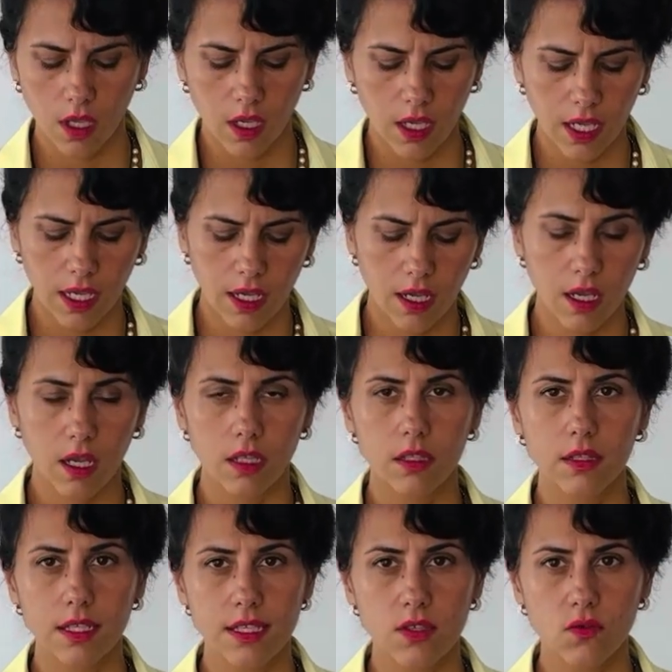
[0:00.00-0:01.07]
uh,
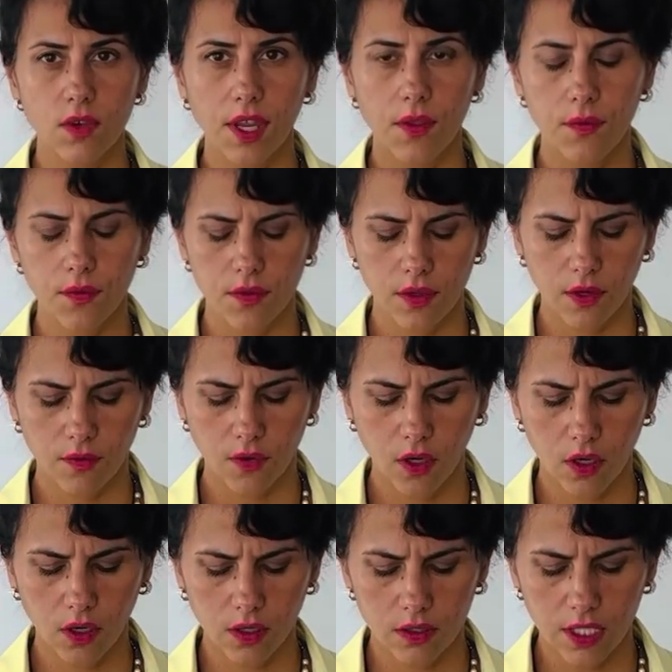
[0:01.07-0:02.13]
the strength
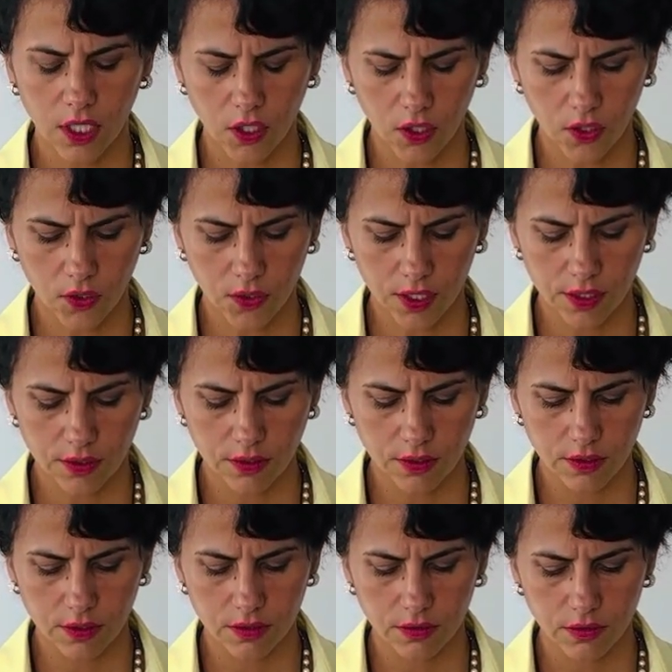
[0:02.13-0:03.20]
the current